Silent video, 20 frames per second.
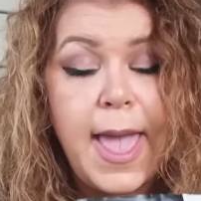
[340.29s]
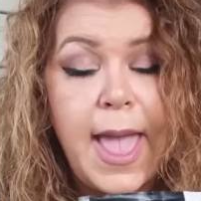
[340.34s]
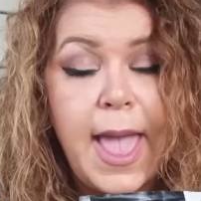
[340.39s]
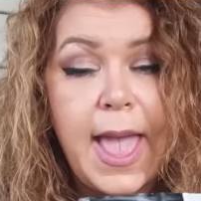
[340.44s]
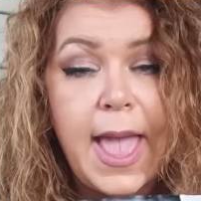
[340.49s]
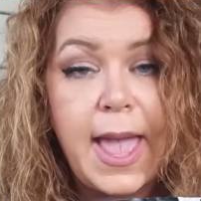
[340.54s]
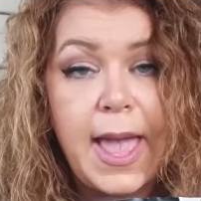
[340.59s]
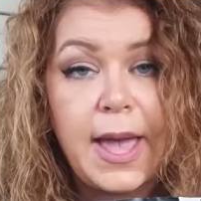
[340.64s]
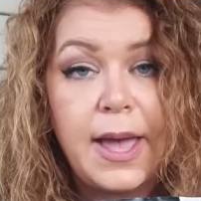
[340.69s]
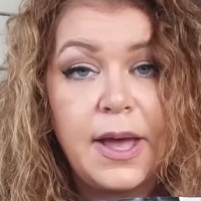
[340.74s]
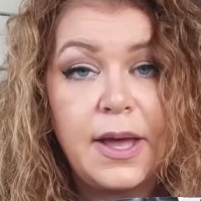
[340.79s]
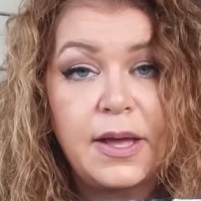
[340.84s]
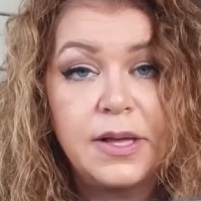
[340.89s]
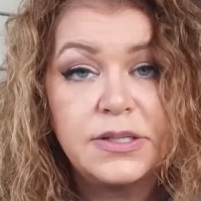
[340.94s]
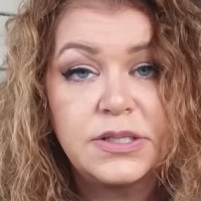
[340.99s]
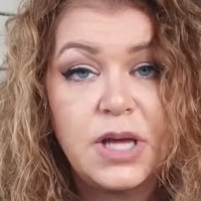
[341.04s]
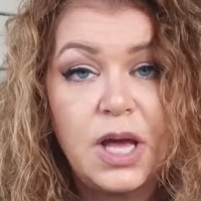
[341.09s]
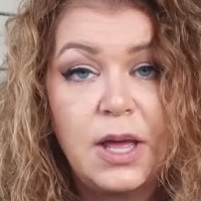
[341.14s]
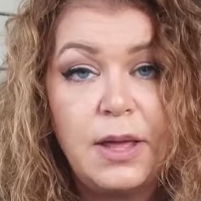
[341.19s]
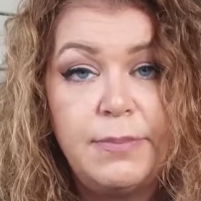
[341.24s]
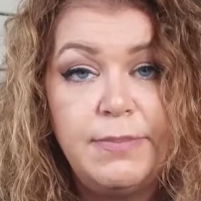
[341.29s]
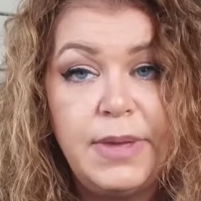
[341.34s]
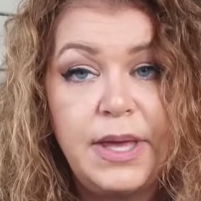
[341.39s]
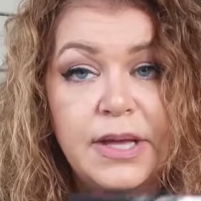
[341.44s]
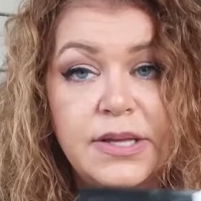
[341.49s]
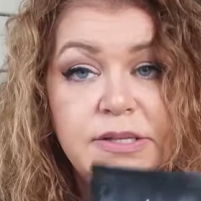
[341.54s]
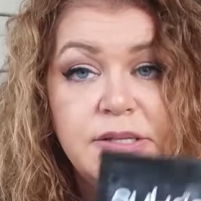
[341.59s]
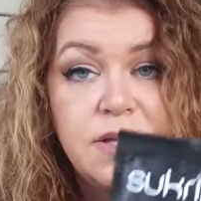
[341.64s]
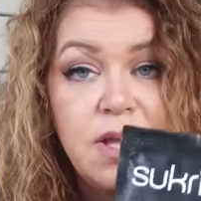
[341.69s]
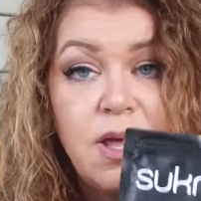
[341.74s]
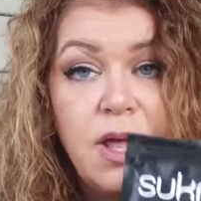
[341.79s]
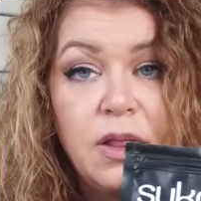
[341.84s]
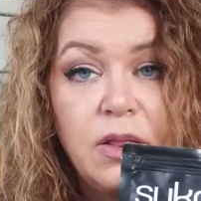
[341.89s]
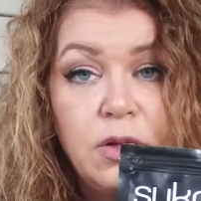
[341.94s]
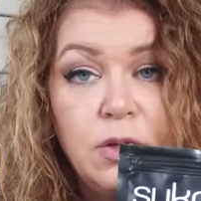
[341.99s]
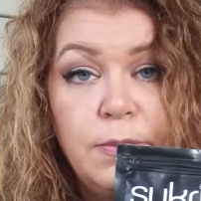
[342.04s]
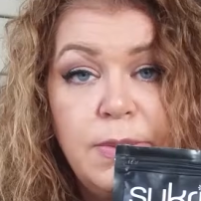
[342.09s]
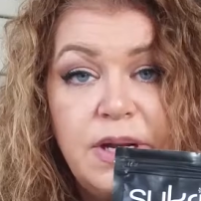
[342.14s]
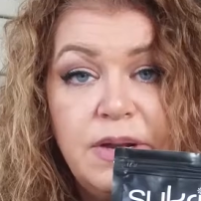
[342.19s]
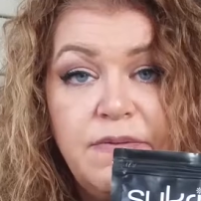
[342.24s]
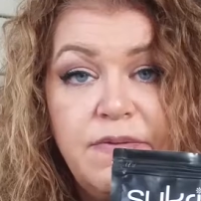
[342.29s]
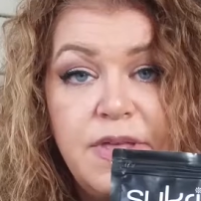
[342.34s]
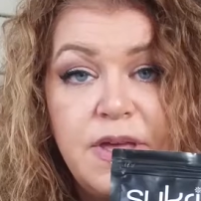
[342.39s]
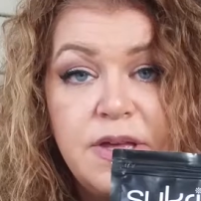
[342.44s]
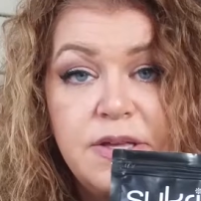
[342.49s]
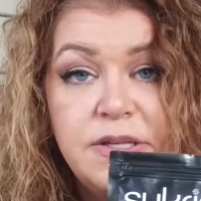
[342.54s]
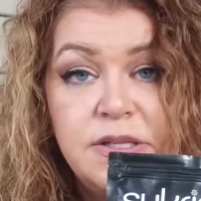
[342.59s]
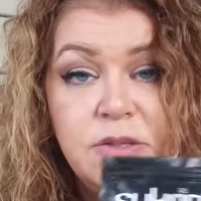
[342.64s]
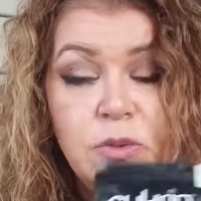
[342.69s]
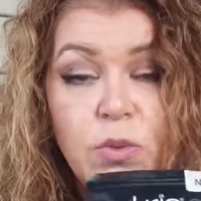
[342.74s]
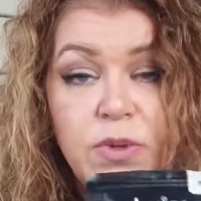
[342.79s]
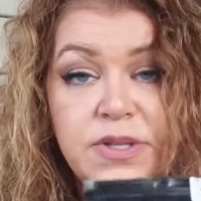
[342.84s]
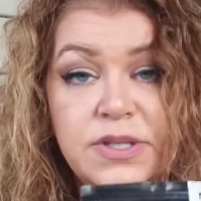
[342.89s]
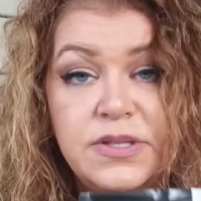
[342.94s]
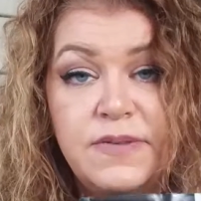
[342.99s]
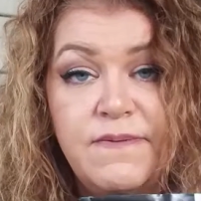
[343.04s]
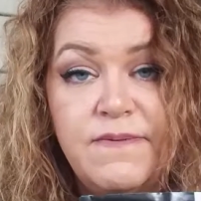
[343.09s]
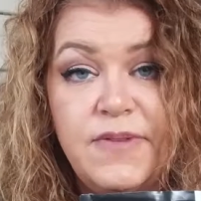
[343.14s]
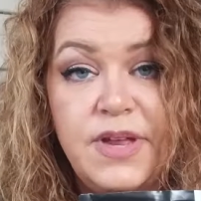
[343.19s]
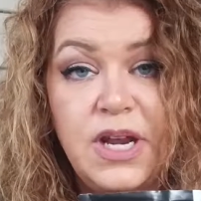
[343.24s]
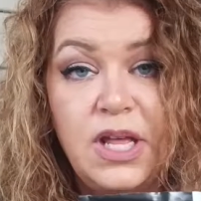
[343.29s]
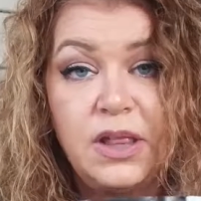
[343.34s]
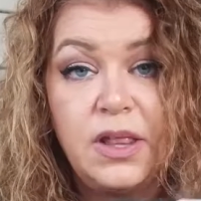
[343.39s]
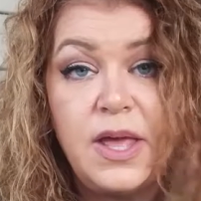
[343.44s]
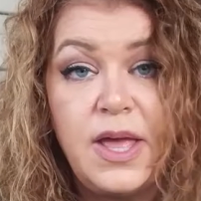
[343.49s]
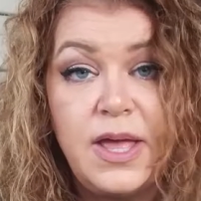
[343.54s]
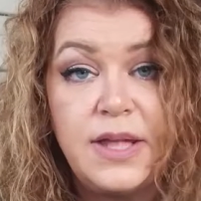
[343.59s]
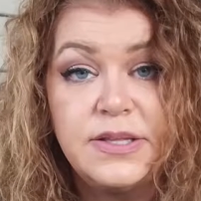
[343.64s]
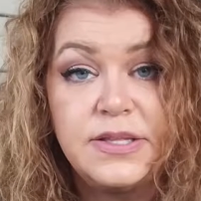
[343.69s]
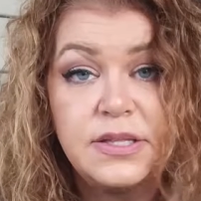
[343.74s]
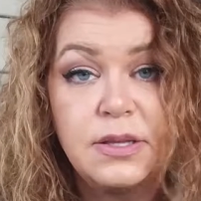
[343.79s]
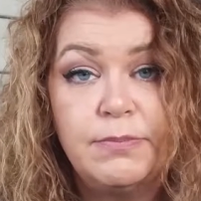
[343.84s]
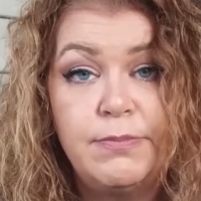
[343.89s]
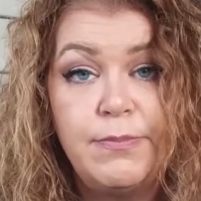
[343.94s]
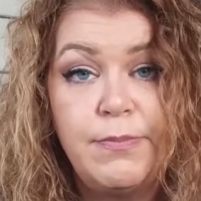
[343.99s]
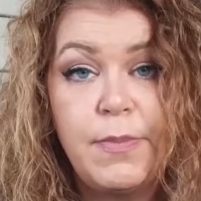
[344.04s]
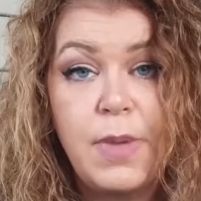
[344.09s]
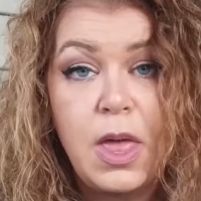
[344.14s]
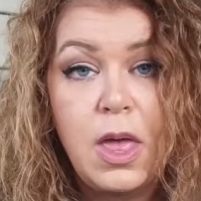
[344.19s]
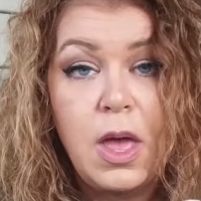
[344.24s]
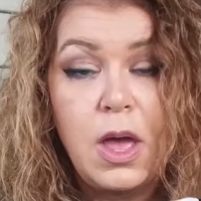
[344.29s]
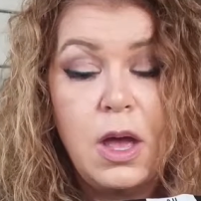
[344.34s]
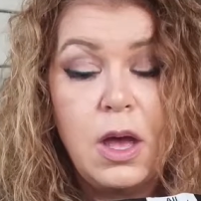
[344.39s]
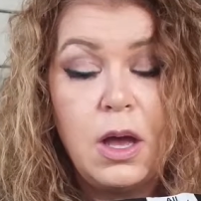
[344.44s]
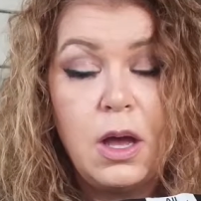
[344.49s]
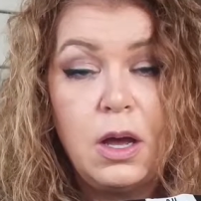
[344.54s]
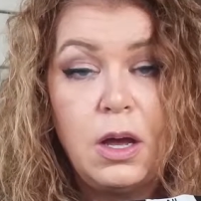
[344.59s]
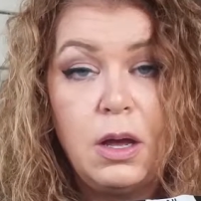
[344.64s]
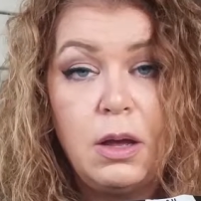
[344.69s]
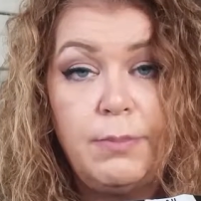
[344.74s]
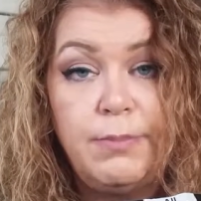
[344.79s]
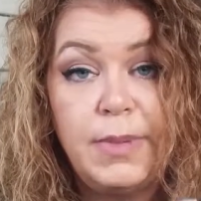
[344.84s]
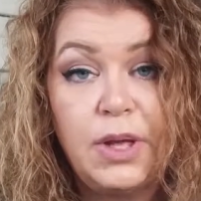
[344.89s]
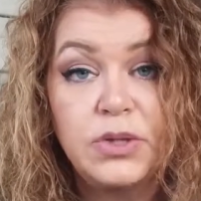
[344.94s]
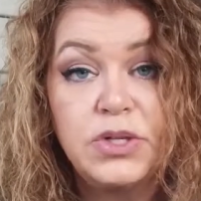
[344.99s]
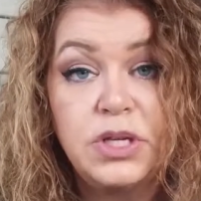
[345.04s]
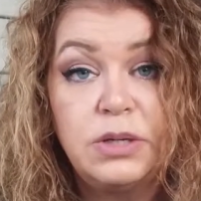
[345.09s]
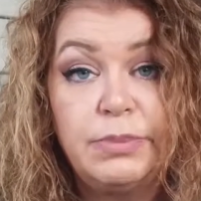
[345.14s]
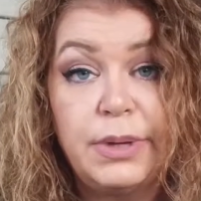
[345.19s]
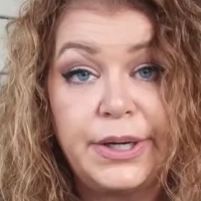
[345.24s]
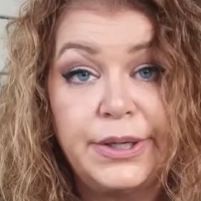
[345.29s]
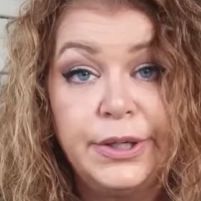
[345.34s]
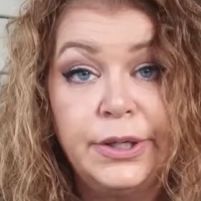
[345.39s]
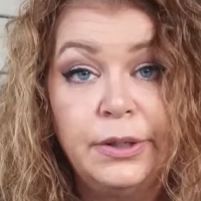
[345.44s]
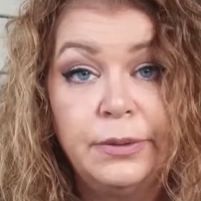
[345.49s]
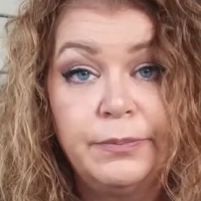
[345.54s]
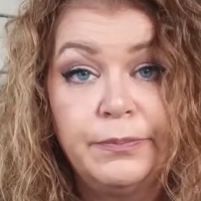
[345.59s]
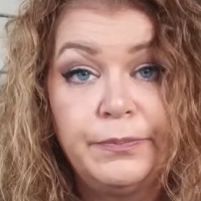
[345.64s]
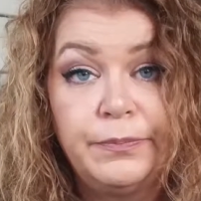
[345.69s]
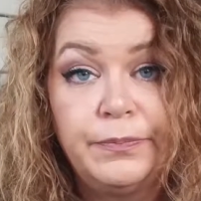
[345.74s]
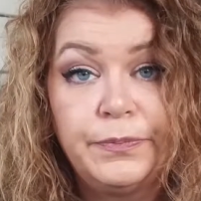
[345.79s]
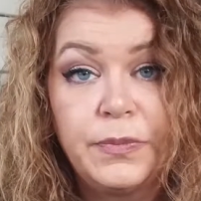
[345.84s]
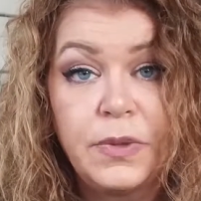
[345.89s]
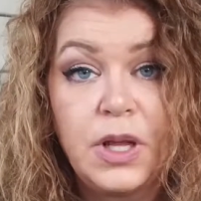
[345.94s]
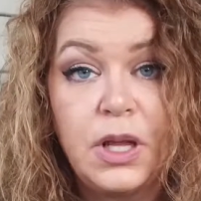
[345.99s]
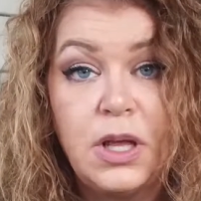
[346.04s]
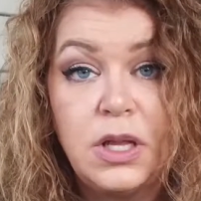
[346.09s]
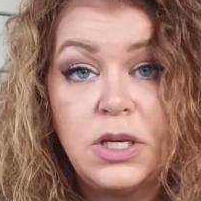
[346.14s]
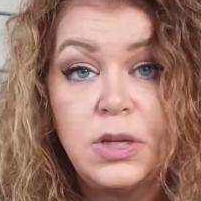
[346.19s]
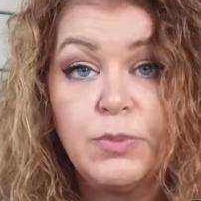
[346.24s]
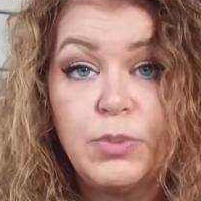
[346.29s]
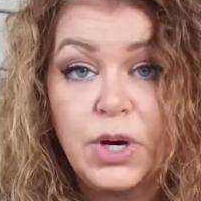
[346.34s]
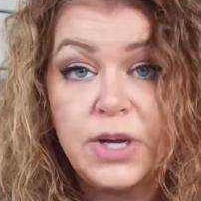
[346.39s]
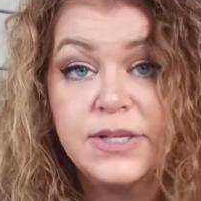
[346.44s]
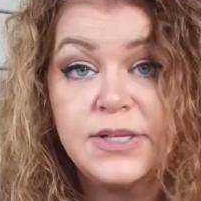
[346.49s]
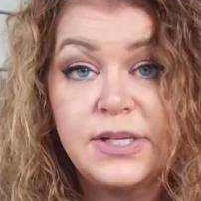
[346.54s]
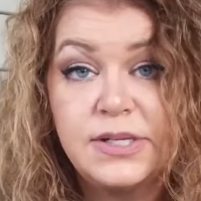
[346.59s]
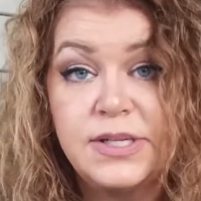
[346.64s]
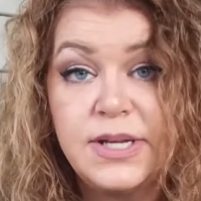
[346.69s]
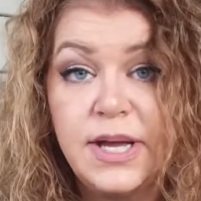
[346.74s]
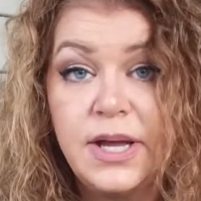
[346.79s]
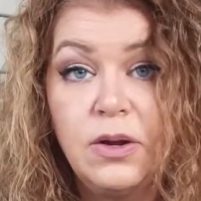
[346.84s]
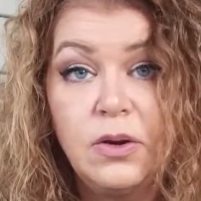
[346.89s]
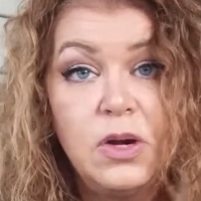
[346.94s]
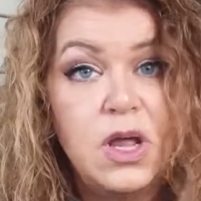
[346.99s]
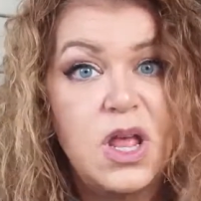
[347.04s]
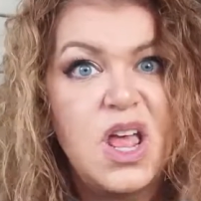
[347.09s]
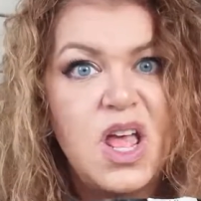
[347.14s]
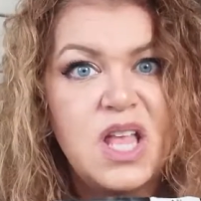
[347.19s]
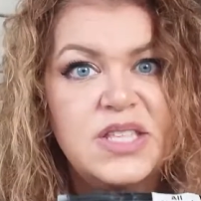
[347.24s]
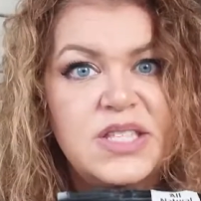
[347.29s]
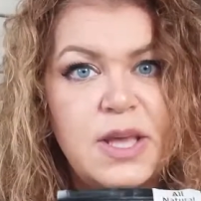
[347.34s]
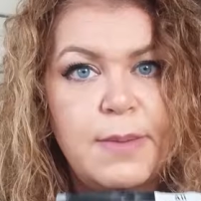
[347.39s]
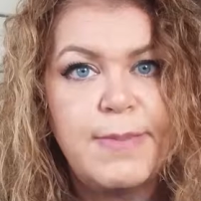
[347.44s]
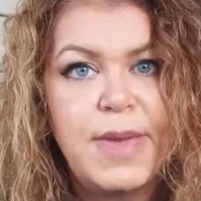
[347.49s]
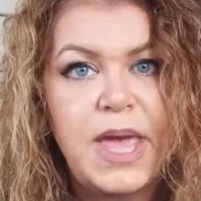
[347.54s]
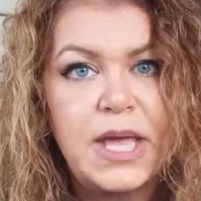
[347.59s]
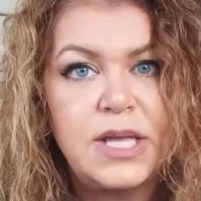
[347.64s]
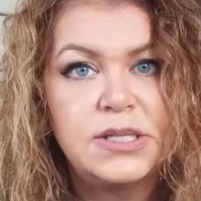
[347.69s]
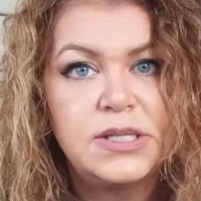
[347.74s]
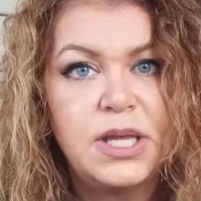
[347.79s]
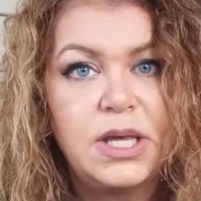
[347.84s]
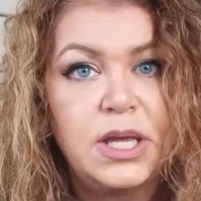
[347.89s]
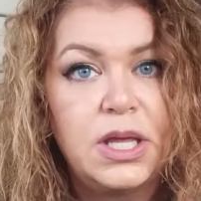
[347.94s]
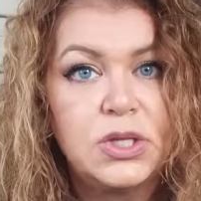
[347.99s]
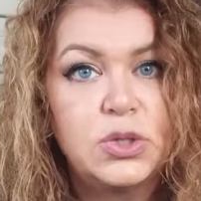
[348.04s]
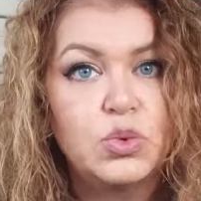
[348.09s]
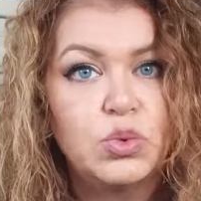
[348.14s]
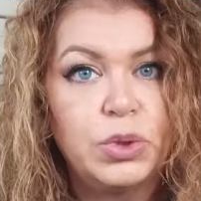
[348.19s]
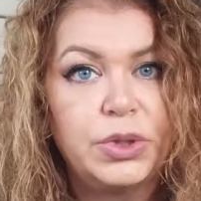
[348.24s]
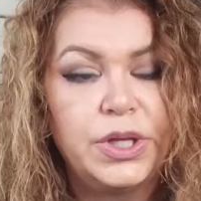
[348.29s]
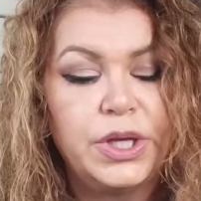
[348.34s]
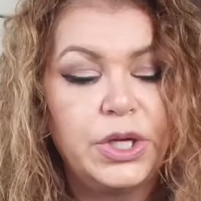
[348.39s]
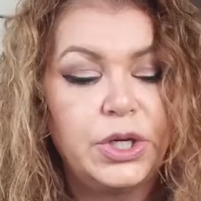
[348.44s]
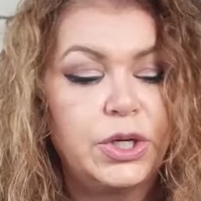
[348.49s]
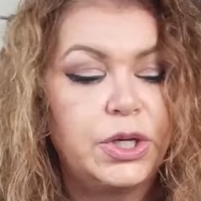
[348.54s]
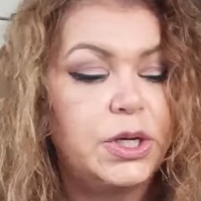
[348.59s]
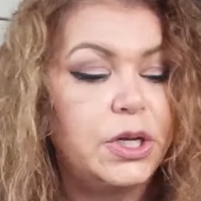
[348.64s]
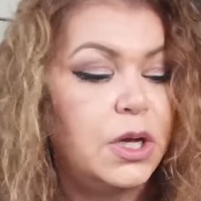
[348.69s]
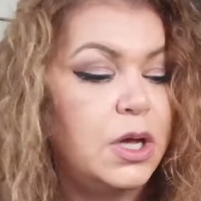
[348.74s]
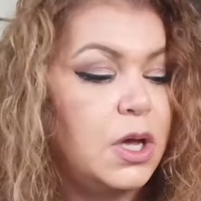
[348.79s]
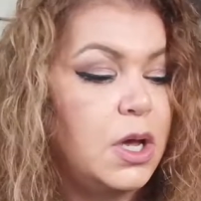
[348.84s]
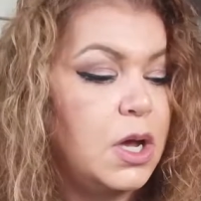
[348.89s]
and I mix a little bit of this with some vanilla and some melted butter, and you press it down. It's amazing. It's really good.